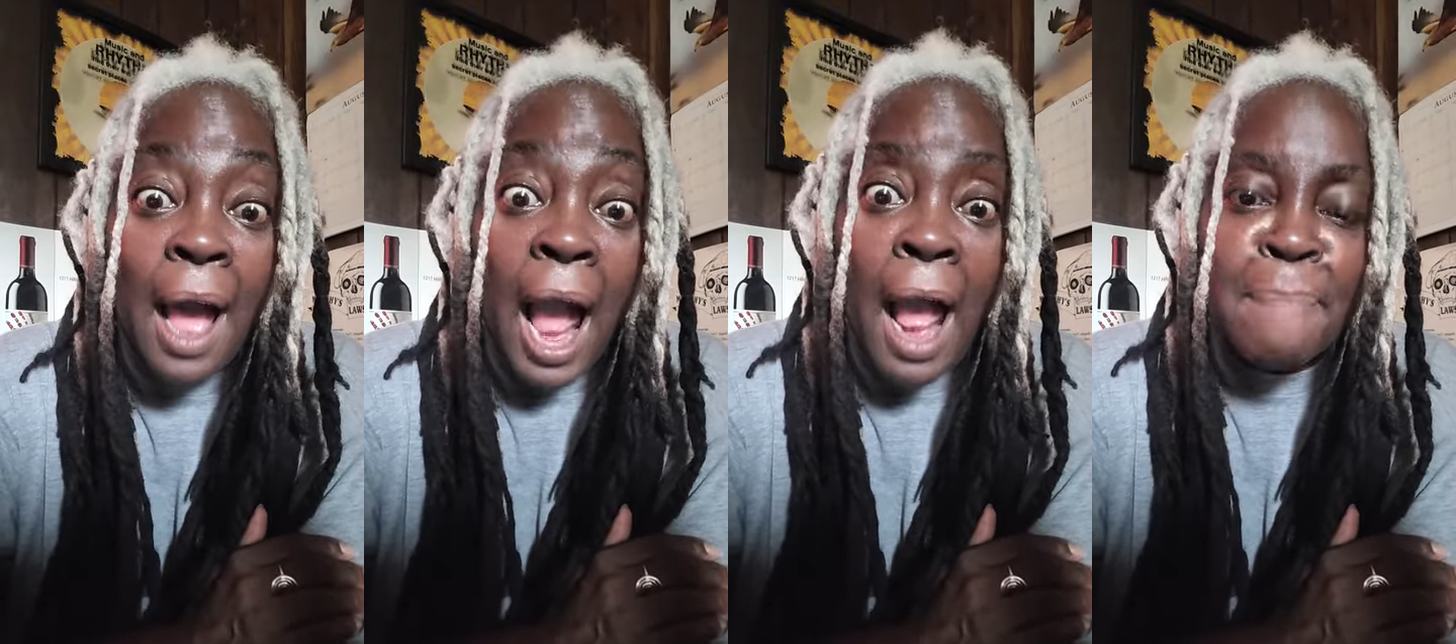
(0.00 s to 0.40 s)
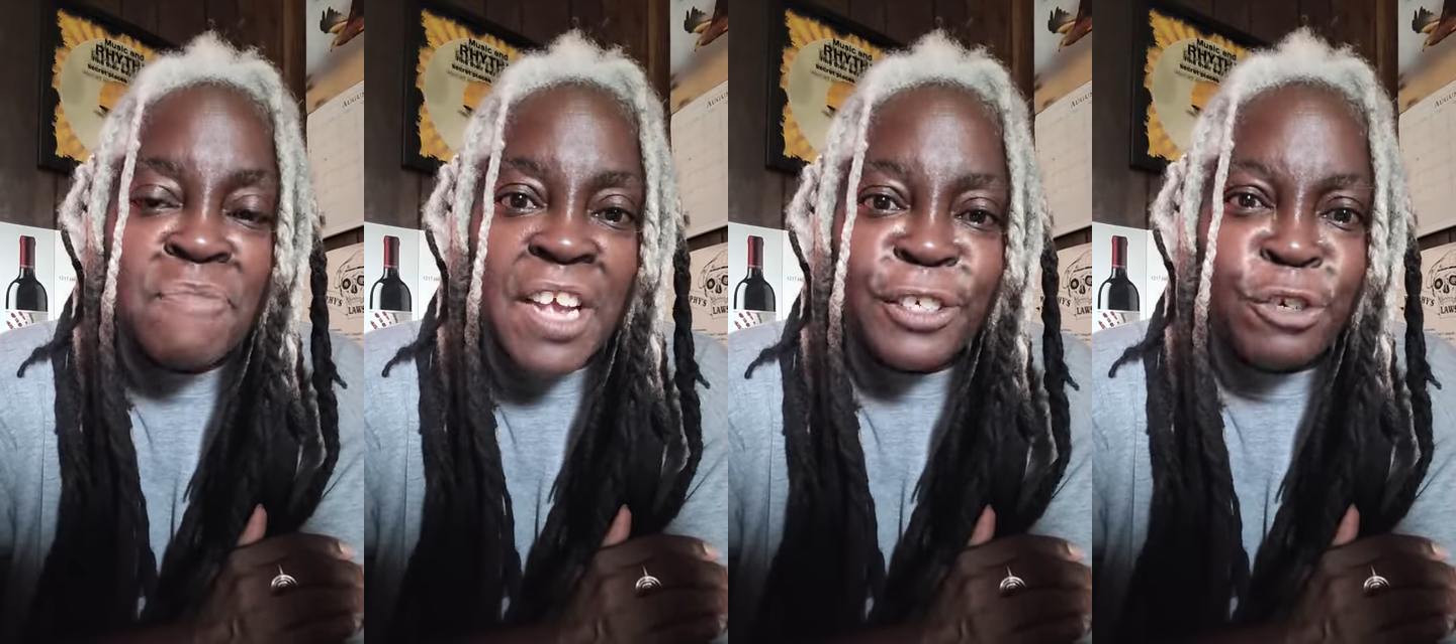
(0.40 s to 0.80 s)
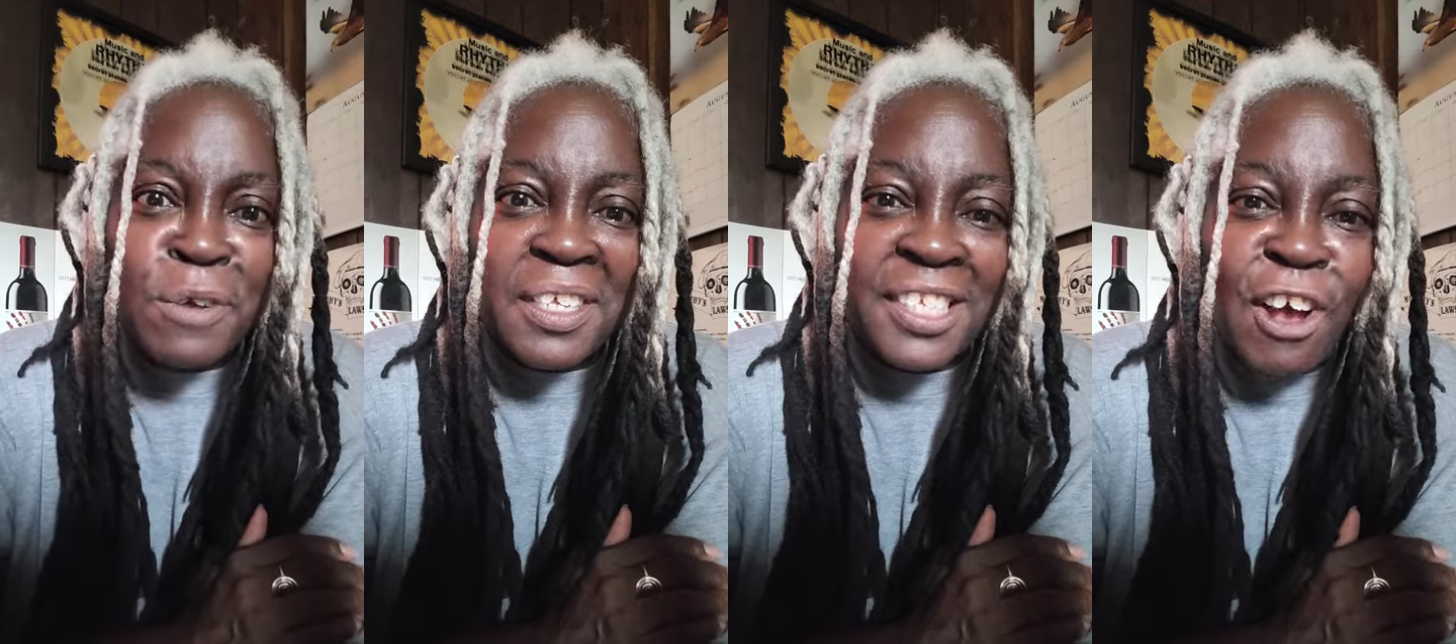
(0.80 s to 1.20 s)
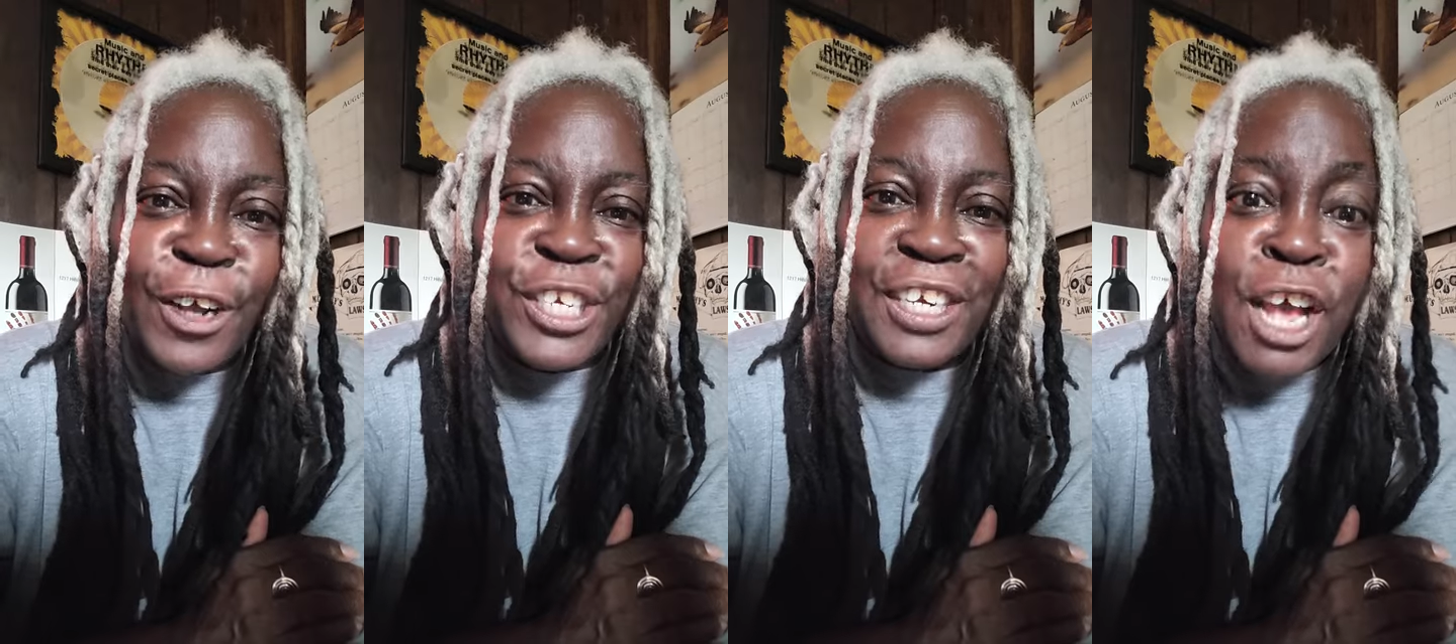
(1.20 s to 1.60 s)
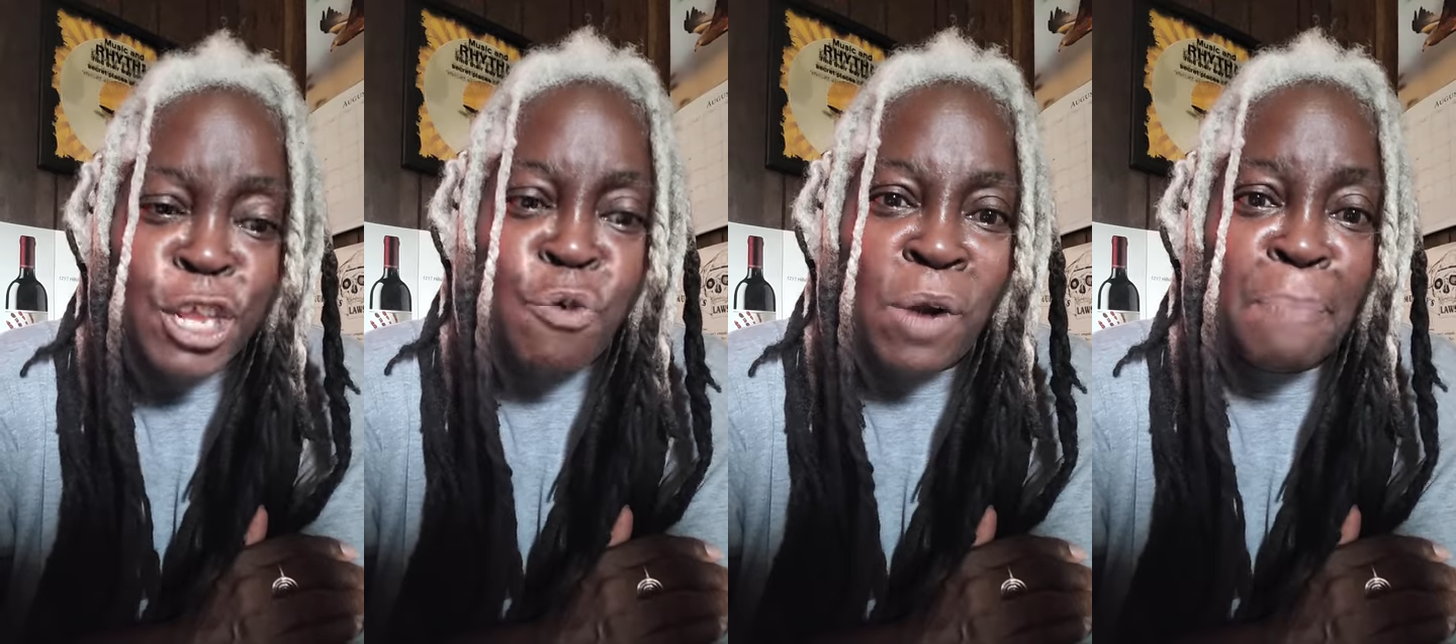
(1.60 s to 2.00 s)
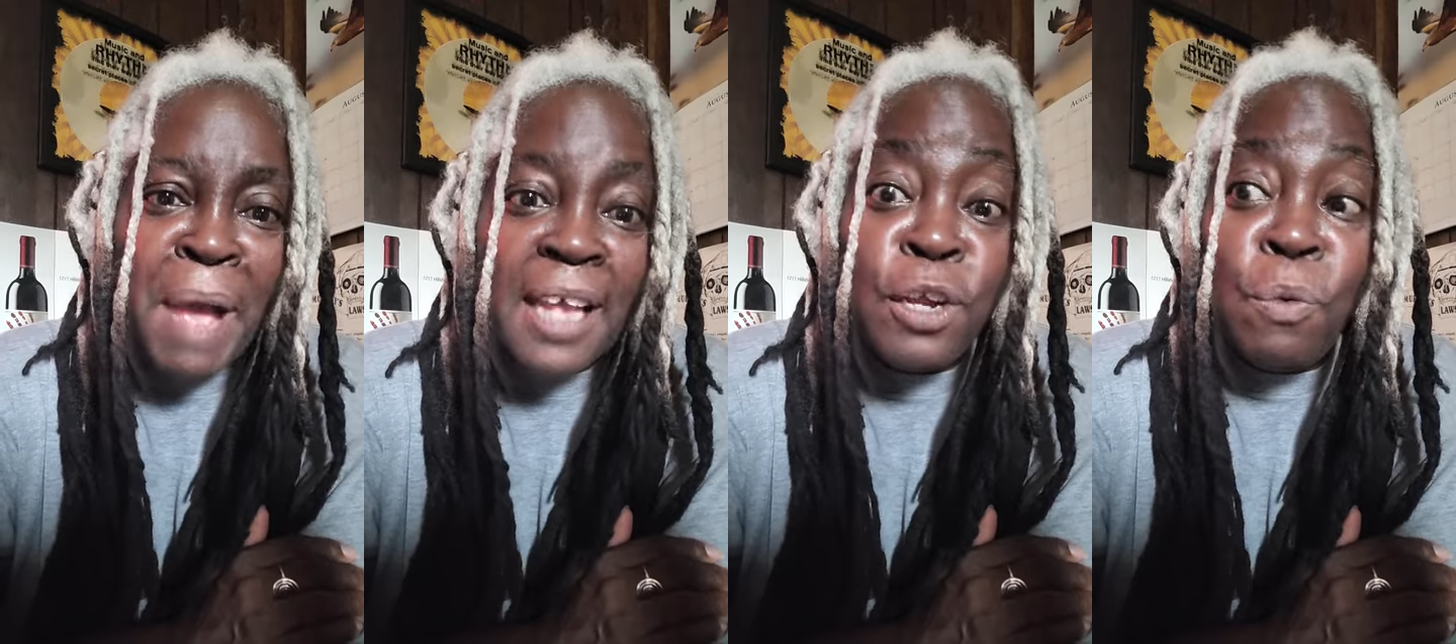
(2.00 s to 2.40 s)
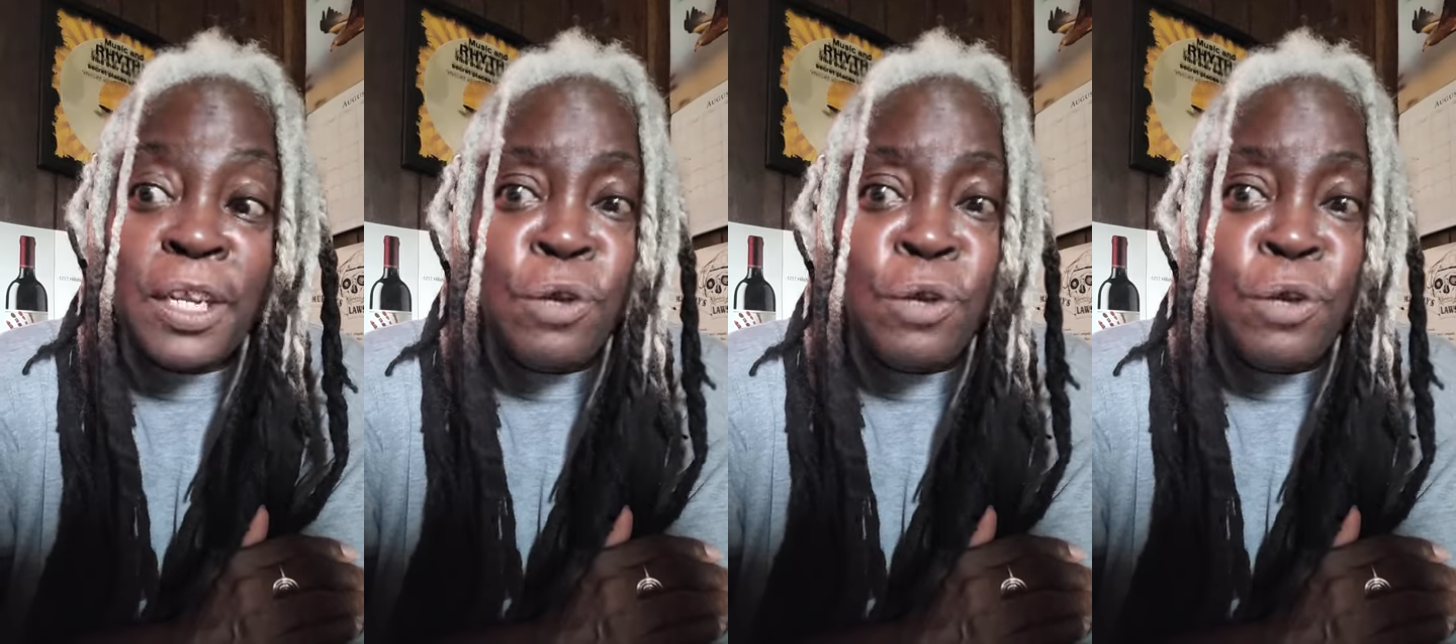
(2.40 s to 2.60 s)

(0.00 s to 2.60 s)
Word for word: I'm their drill sergeant. You want to you,